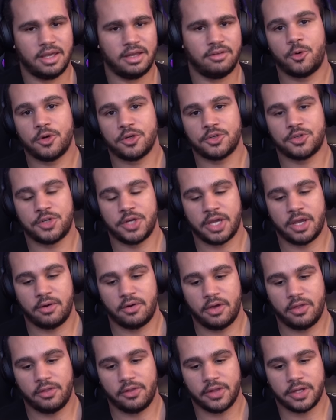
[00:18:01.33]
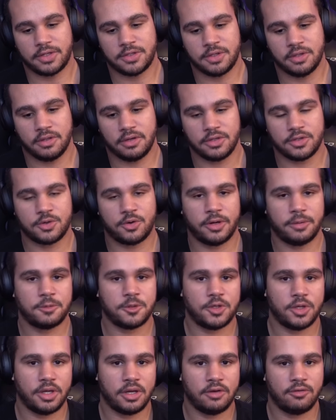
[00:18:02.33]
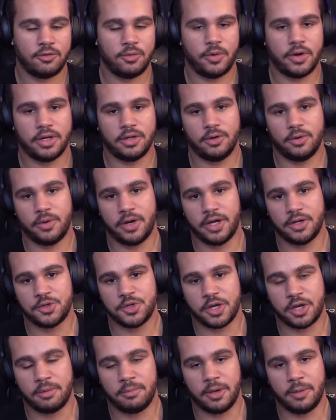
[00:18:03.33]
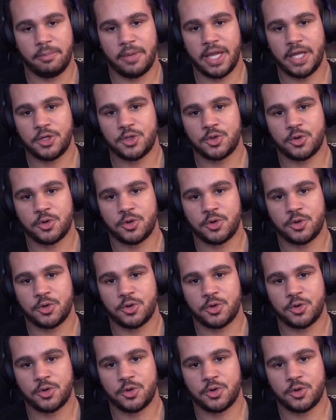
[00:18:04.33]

And of course, check out all the links in the description if you want to uh, check out my